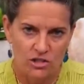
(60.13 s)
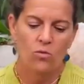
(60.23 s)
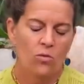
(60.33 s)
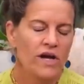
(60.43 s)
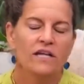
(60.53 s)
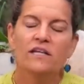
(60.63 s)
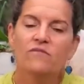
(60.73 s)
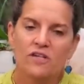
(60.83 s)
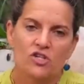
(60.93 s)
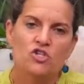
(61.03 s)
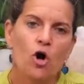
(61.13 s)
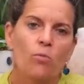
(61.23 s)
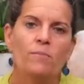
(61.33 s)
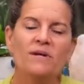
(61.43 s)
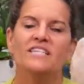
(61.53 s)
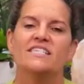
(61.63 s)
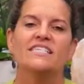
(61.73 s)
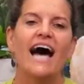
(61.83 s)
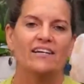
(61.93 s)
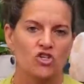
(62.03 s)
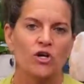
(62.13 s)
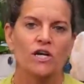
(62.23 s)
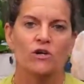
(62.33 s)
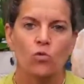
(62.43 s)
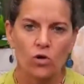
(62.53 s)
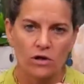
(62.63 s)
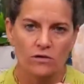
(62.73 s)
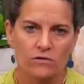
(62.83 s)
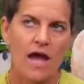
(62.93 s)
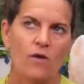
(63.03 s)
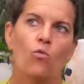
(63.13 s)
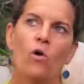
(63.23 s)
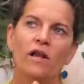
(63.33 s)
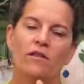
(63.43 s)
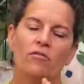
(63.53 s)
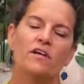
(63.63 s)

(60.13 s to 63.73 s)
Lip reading: We live in a dopamine saturated world. And one of the